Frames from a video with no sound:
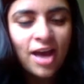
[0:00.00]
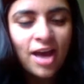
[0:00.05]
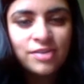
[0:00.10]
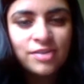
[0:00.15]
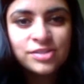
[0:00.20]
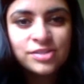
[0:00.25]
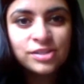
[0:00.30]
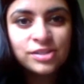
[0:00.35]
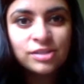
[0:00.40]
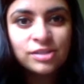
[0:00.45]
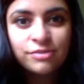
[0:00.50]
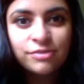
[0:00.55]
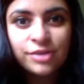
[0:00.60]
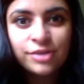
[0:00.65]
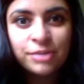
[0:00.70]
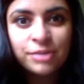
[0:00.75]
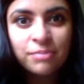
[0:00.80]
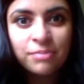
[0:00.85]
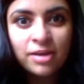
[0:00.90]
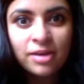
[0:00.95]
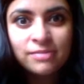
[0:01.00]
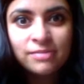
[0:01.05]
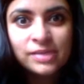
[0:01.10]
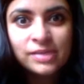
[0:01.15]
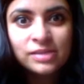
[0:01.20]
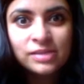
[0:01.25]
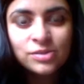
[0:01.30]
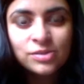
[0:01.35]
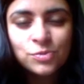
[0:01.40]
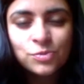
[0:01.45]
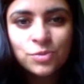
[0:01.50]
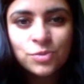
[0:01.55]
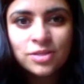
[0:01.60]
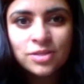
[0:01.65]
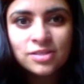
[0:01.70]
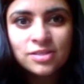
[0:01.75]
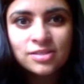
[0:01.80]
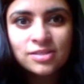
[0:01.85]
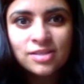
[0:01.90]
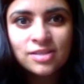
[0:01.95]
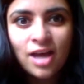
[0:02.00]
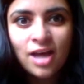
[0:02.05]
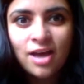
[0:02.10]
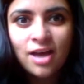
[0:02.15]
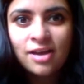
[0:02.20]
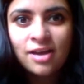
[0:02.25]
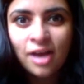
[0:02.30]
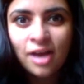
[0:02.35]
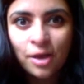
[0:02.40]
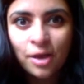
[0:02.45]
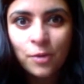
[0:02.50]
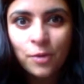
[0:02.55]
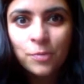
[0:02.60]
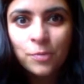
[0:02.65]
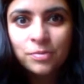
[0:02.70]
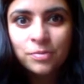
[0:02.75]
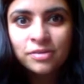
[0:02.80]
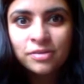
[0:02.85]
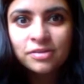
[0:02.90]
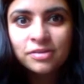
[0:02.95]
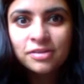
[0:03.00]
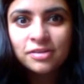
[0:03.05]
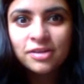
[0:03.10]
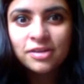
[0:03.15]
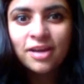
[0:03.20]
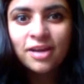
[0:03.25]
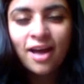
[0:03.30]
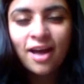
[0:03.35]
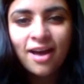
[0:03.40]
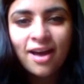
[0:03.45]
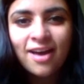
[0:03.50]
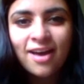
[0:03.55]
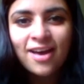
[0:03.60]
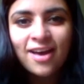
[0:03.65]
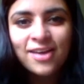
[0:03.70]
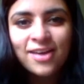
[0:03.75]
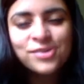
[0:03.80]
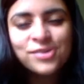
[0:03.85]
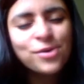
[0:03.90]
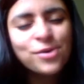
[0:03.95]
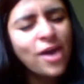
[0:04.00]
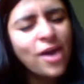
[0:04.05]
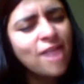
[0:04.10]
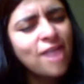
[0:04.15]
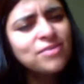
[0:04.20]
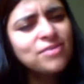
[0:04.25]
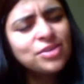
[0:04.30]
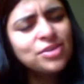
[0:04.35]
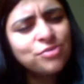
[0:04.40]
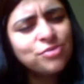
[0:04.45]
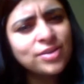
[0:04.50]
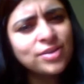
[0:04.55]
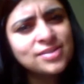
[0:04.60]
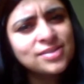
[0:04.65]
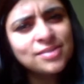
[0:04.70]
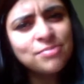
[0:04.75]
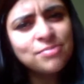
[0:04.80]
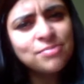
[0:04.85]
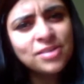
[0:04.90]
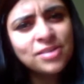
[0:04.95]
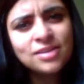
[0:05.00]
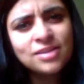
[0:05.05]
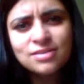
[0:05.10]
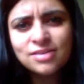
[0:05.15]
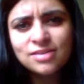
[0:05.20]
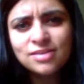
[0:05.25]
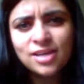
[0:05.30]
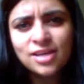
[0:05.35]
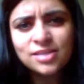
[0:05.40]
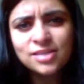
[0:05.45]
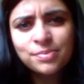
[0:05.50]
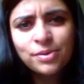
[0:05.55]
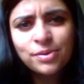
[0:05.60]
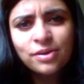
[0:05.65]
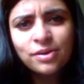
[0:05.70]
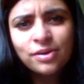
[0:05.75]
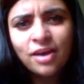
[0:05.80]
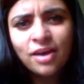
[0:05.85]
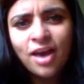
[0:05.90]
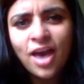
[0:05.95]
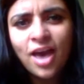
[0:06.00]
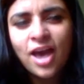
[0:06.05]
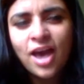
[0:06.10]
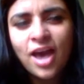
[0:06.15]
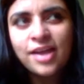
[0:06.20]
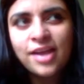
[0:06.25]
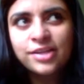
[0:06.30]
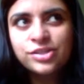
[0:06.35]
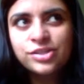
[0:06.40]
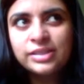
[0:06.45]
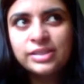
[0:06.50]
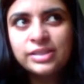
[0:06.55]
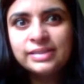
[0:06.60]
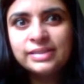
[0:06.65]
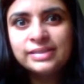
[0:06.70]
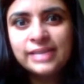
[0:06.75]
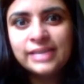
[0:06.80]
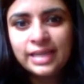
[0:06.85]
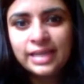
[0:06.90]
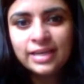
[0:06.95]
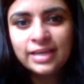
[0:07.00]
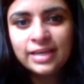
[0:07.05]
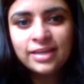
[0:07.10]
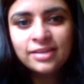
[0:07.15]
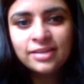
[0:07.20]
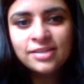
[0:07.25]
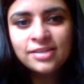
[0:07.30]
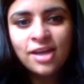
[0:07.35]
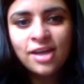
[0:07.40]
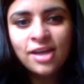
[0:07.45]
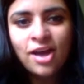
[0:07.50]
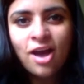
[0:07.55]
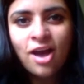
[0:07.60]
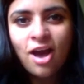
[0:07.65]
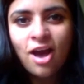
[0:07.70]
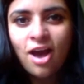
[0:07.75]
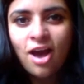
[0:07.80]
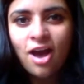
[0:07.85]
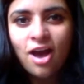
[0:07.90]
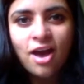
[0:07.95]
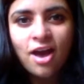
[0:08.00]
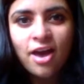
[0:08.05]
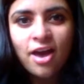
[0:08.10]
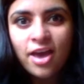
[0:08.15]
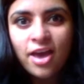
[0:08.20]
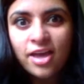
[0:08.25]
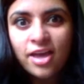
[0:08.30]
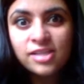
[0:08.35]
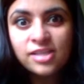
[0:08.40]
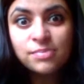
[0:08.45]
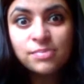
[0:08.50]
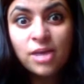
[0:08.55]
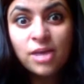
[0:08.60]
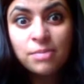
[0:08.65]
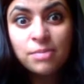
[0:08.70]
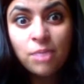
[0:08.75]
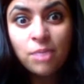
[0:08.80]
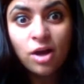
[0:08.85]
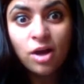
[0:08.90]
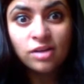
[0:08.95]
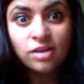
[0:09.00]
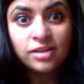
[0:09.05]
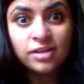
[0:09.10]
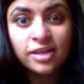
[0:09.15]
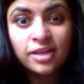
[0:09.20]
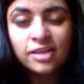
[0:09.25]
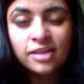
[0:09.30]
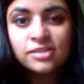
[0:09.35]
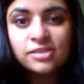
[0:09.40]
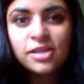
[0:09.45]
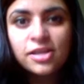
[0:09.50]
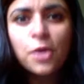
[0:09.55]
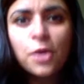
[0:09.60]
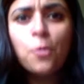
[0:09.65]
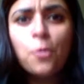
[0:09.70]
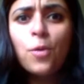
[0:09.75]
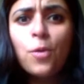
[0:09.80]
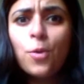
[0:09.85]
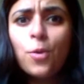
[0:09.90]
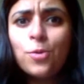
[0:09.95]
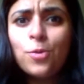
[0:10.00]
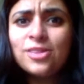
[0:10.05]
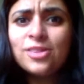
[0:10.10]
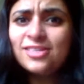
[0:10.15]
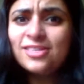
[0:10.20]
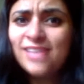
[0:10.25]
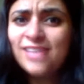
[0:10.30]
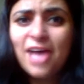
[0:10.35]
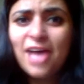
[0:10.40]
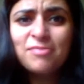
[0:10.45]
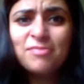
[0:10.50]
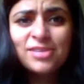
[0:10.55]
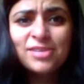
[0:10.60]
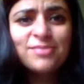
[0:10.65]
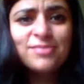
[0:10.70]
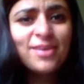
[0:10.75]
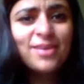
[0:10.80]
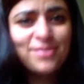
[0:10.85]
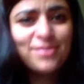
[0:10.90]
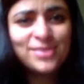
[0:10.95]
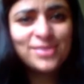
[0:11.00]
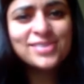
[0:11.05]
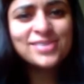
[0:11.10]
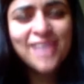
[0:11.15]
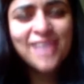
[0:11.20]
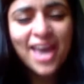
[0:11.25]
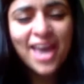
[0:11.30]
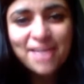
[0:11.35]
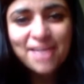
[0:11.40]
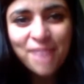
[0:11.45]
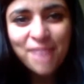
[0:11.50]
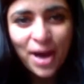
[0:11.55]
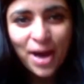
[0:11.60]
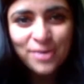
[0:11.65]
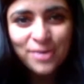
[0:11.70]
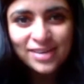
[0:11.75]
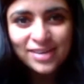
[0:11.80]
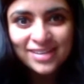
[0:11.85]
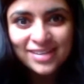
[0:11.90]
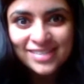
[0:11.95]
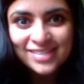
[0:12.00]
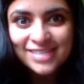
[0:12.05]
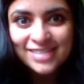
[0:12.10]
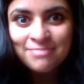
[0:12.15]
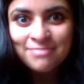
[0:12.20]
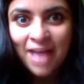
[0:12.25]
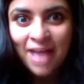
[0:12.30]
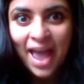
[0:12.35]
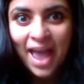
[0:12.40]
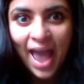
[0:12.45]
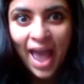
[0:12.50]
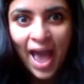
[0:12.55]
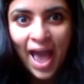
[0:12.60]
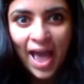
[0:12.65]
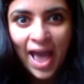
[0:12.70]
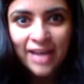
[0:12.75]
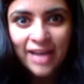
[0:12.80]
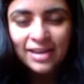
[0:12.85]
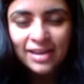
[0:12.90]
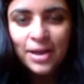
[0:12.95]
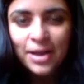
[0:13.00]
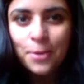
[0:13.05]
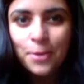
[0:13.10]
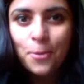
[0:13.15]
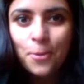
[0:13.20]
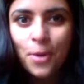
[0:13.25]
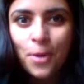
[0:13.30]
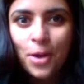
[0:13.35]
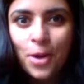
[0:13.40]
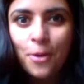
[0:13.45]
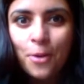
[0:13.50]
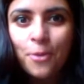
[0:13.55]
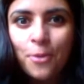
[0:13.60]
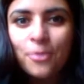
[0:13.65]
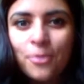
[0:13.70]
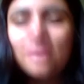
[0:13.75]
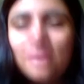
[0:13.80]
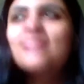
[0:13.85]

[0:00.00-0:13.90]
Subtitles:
delivering babies was an eye-opener. You know, having read something in a textbook and actually seeing it, it's mind-boggling. It's like, whoa, what just happened? The baby just came out and it's in my hand? Like, whoa.